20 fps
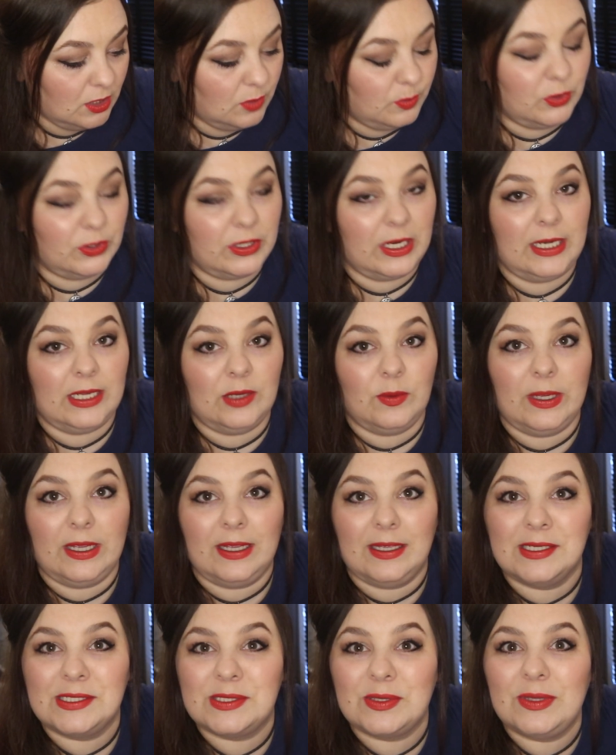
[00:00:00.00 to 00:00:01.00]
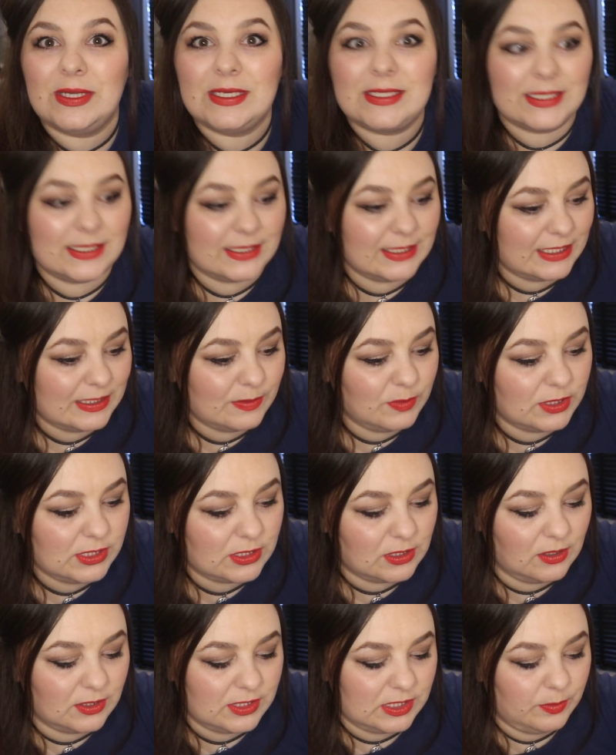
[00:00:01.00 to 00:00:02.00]
But anyway, so this is this month's
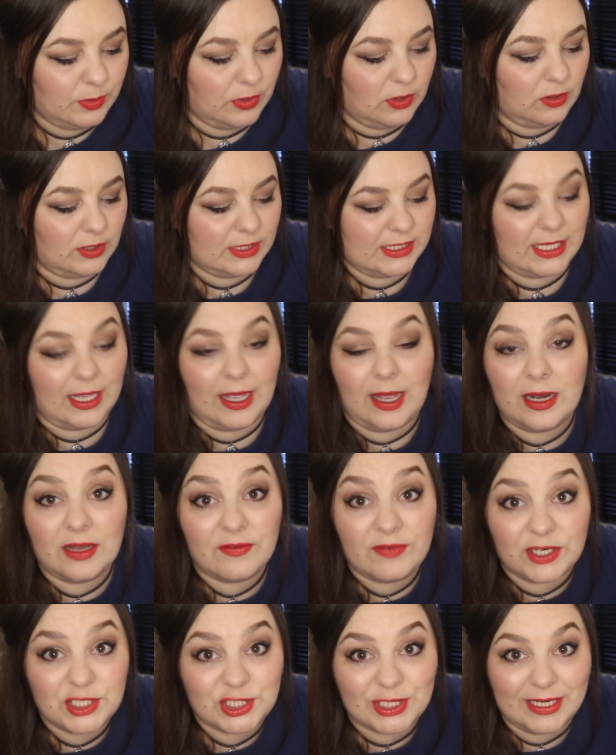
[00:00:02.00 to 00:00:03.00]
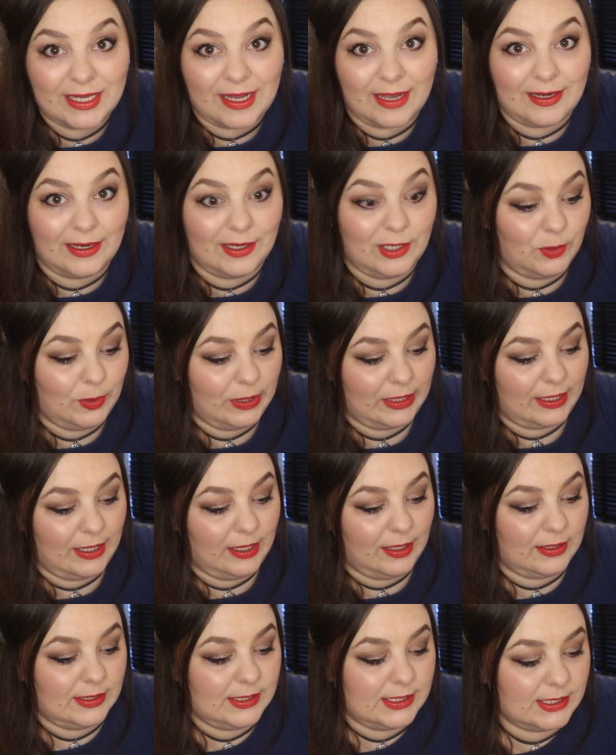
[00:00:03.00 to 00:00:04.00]
glossy box. I'll eventually get into it,
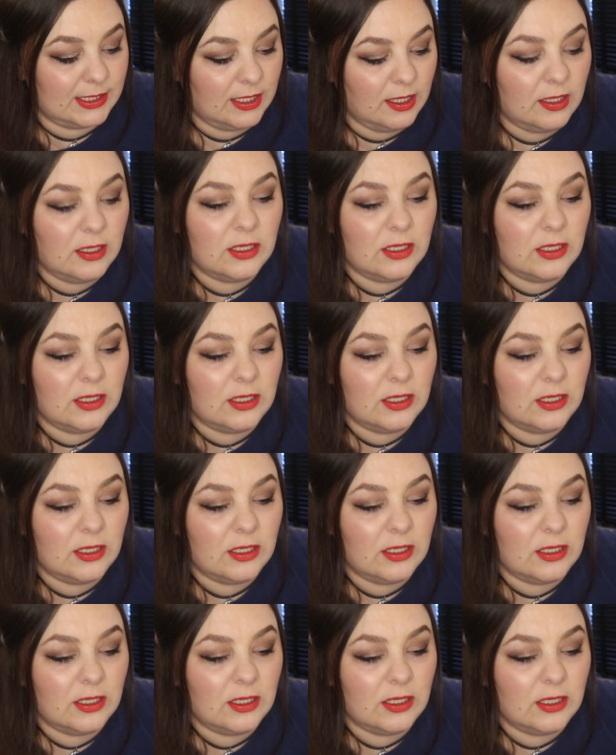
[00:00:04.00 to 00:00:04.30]
guys.